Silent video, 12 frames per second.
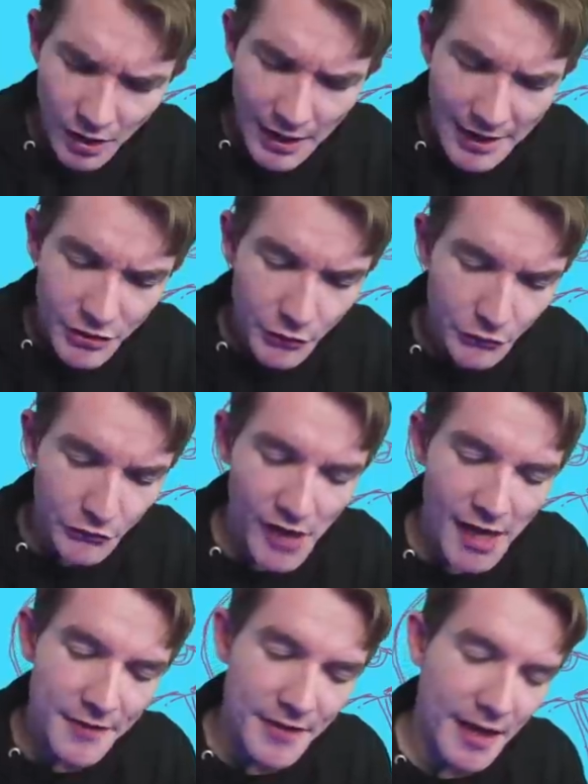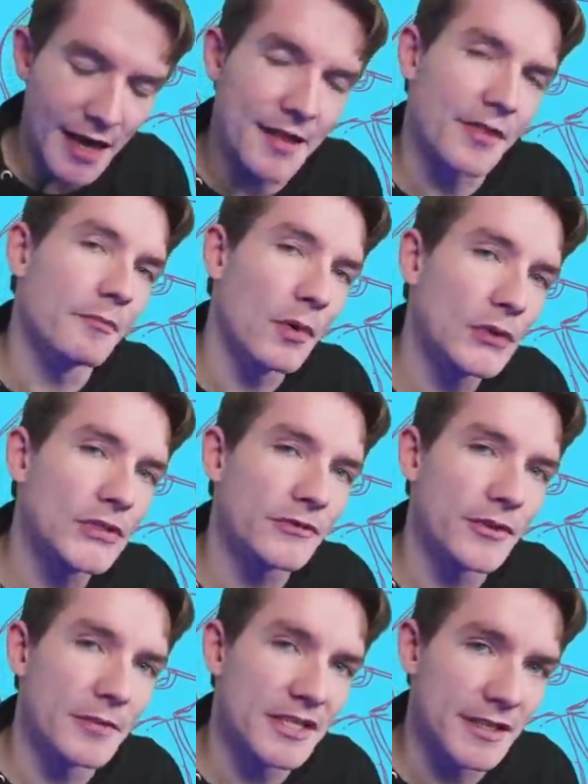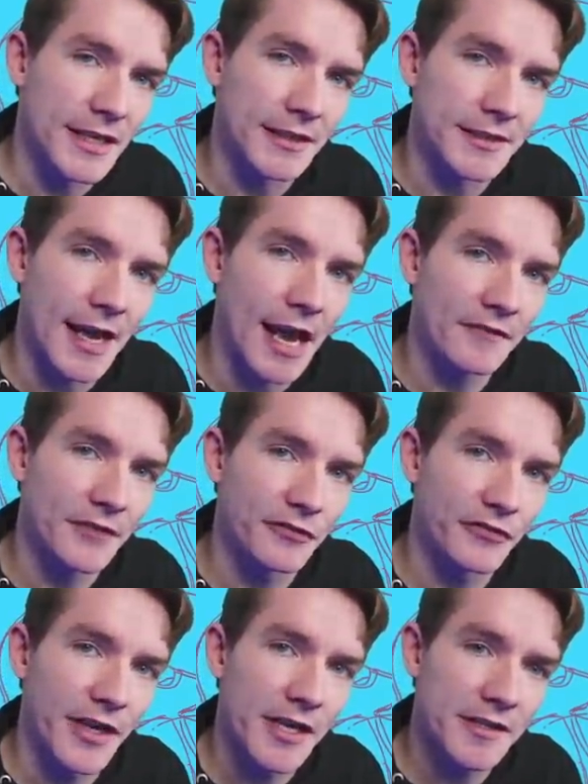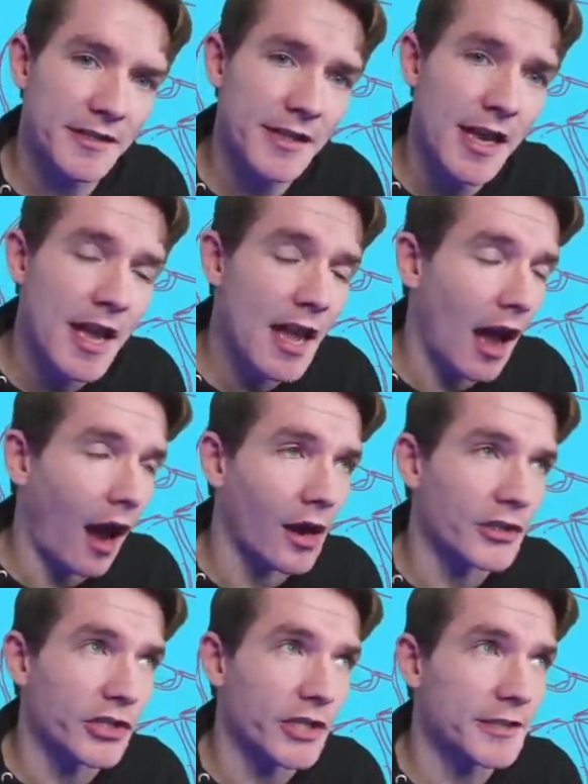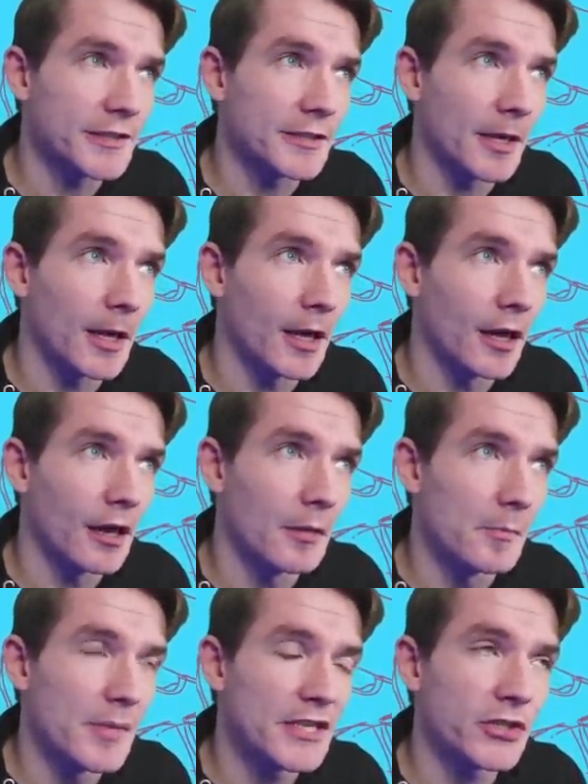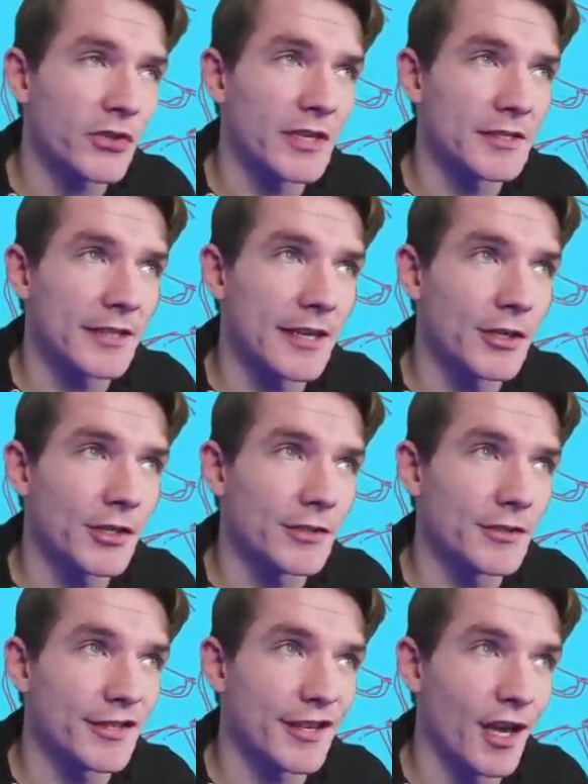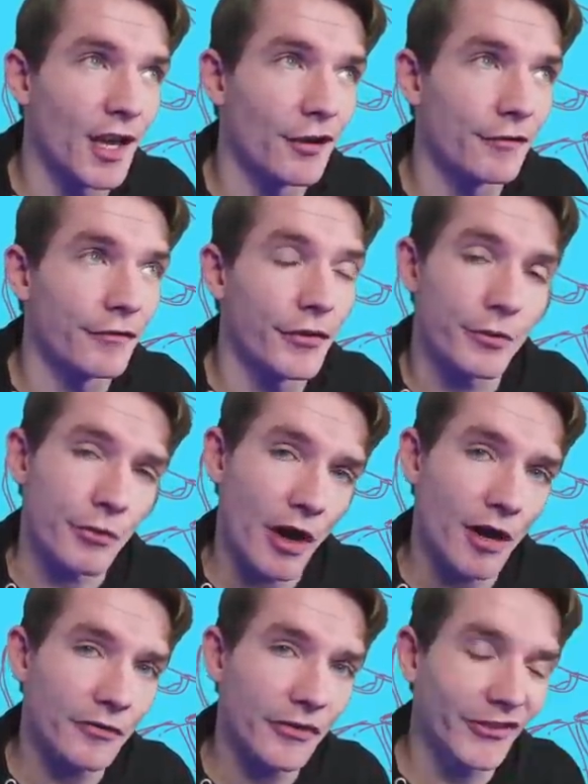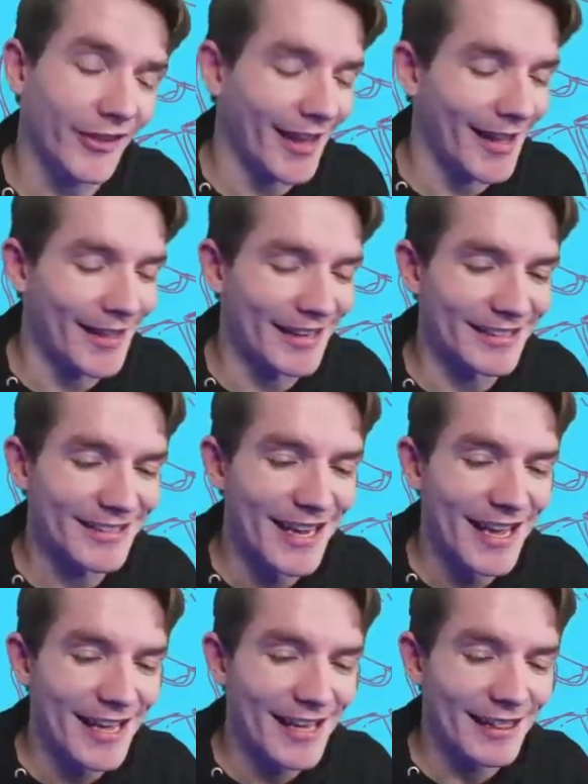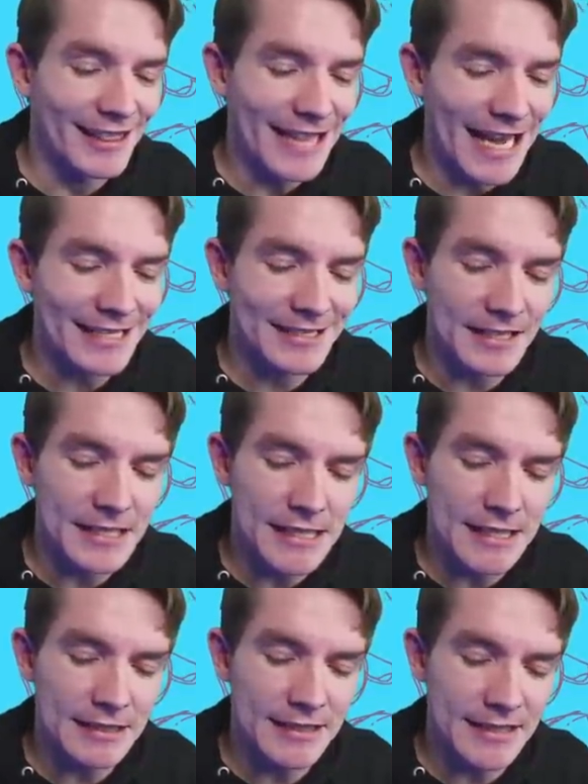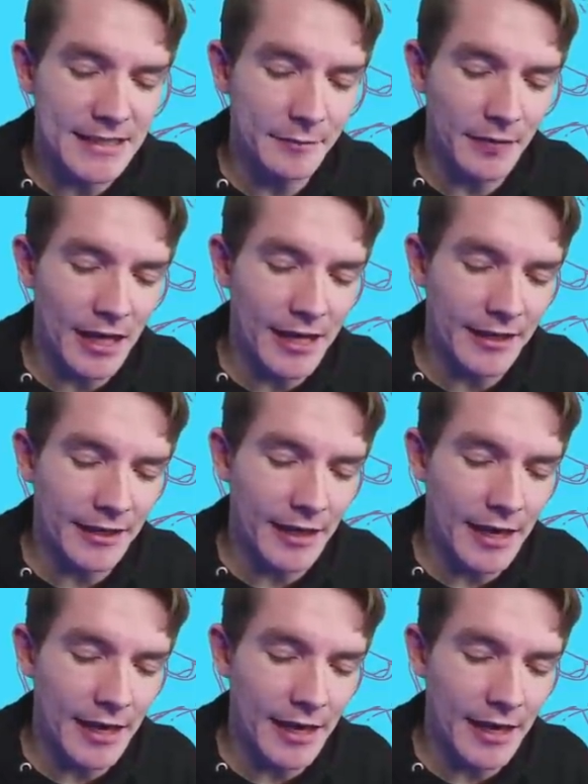I do find that the most of the mistakes I have to fix are just mistranslations of the roughs, and that does seem like